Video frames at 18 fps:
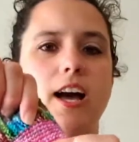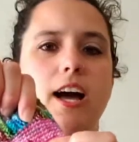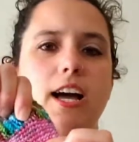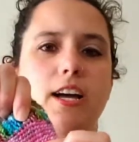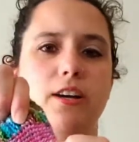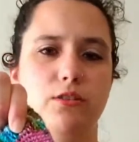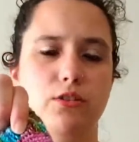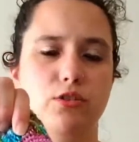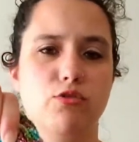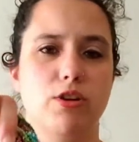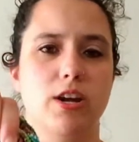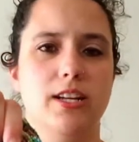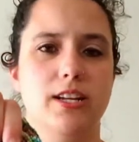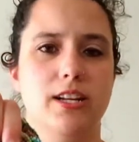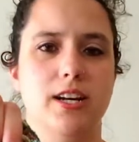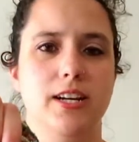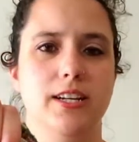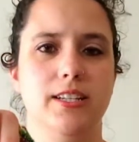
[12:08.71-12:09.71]
I go to try
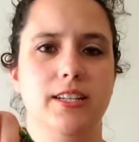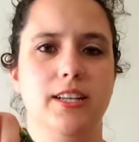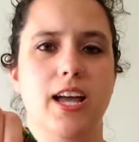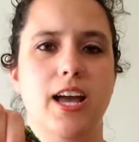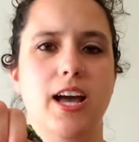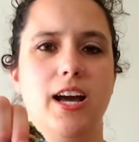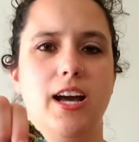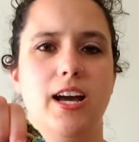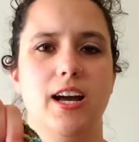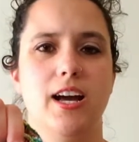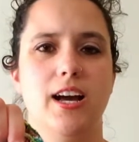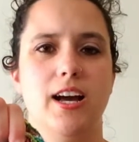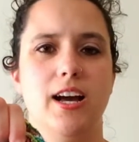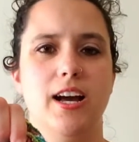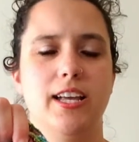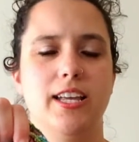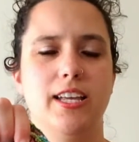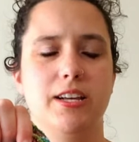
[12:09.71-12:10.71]
it on.
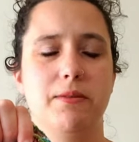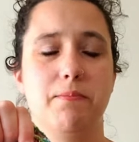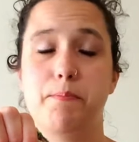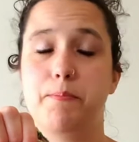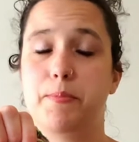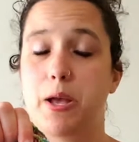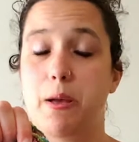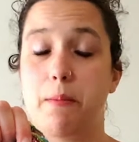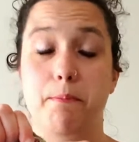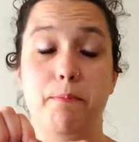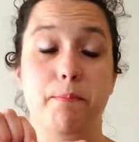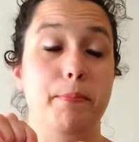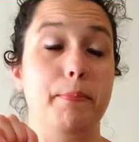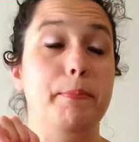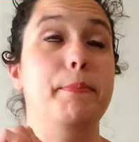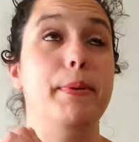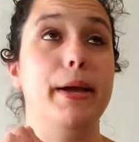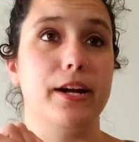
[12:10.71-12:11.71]
I could
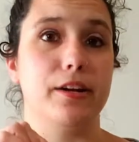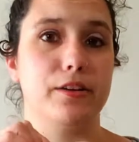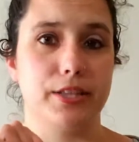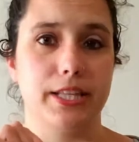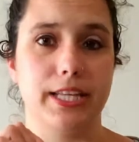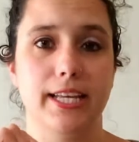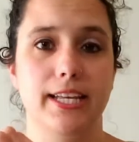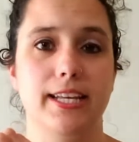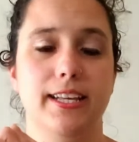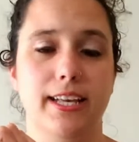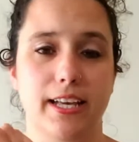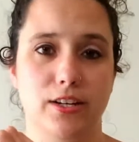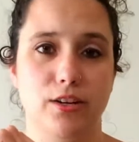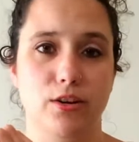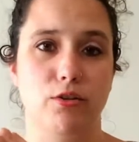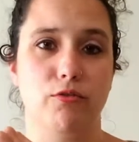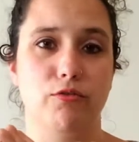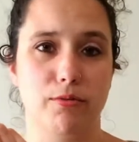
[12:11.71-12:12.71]
barely get it
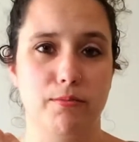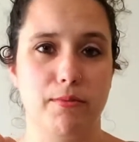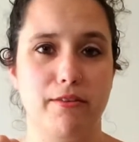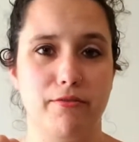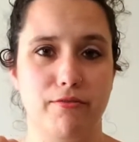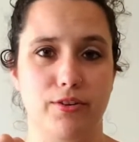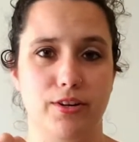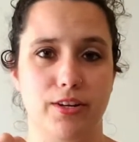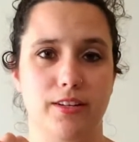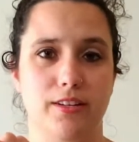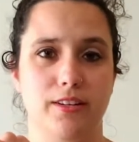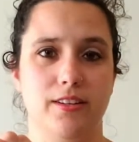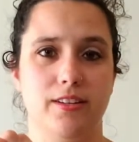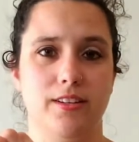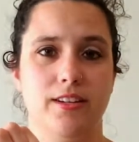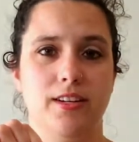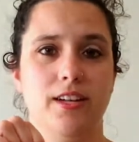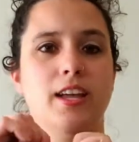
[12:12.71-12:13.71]
over my foot.
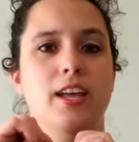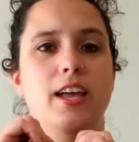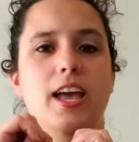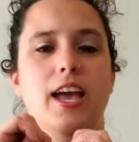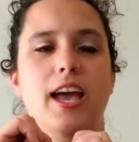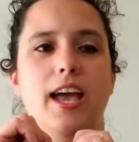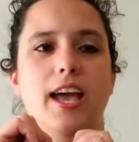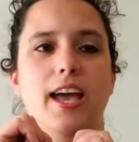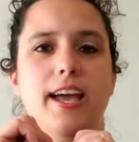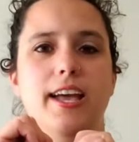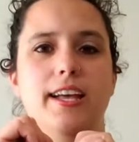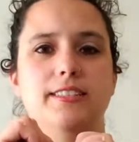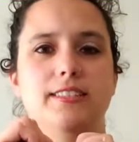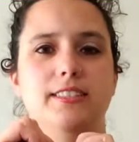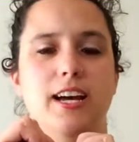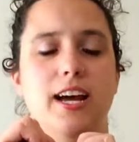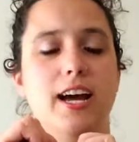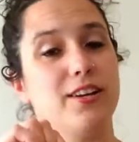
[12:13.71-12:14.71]

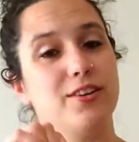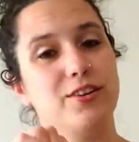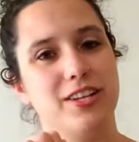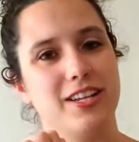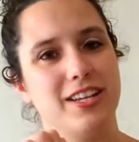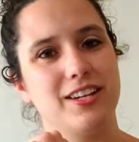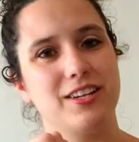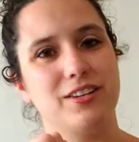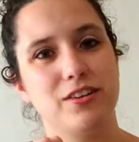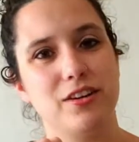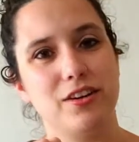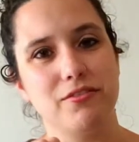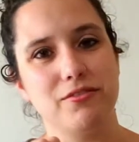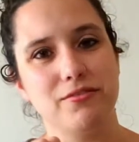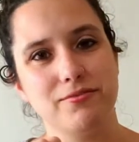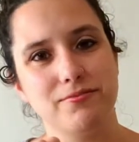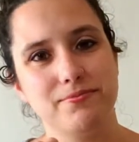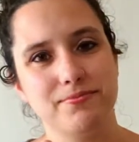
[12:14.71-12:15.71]
And I couldn't get it
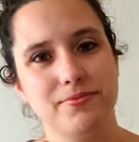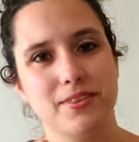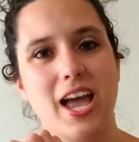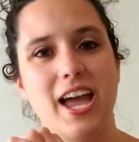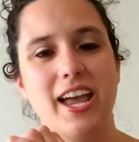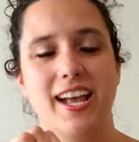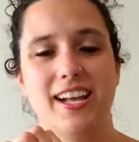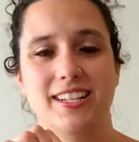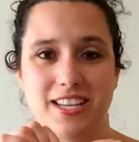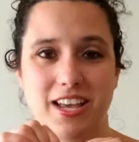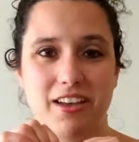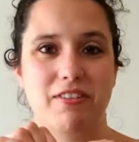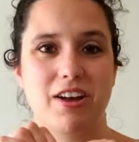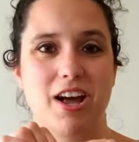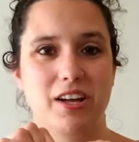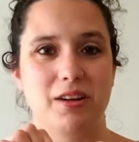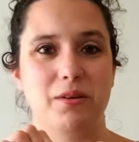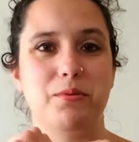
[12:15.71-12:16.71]
off. I had to have
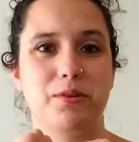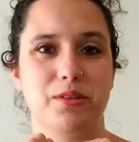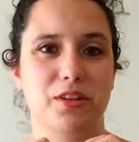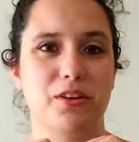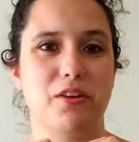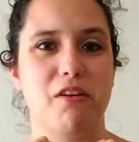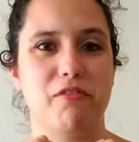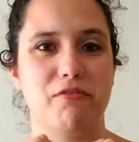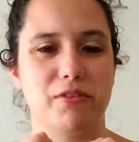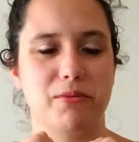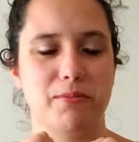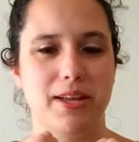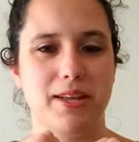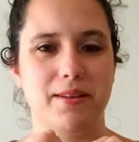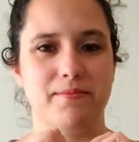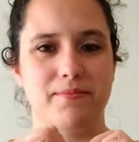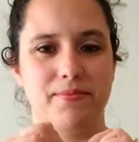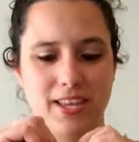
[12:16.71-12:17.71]
Kyle pull it off for me.